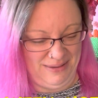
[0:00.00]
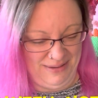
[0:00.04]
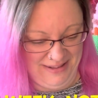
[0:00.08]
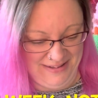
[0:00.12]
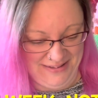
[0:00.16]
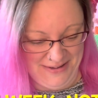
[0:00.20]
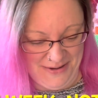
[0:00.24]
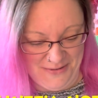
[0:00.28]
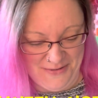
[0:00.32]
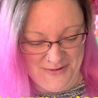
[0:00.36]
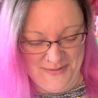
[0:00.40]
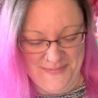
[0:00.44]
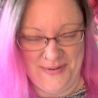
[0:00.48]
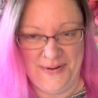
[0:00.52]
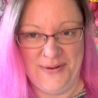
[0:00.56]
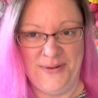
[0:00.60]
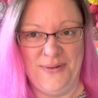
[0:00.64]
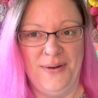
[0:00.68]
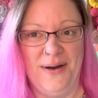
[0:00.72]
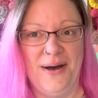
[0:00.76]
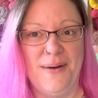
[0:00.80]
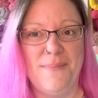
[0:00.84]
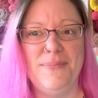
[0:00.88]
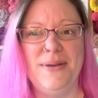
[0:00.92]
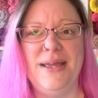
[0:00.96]
That's
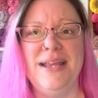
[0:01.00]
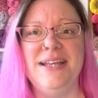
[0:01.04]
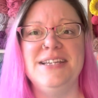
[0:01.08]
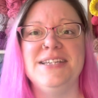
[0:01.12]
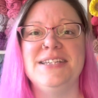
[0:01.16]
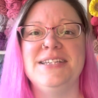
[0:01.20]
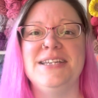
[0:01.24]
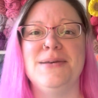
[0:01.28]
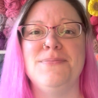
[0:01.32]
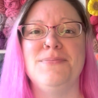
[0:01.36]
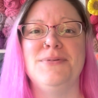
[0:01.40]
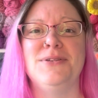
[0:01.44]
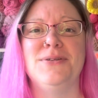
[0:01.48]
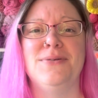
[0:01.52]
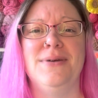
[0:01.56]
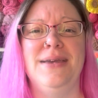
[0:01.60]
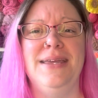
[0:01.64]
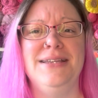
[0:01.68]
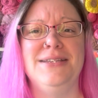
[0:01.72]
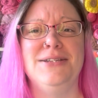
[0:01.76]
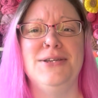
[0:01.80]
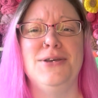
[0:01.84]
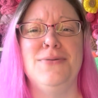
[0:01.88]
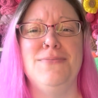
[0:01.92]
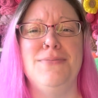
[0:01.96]
horrible. I pinched it between
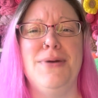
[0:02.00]
two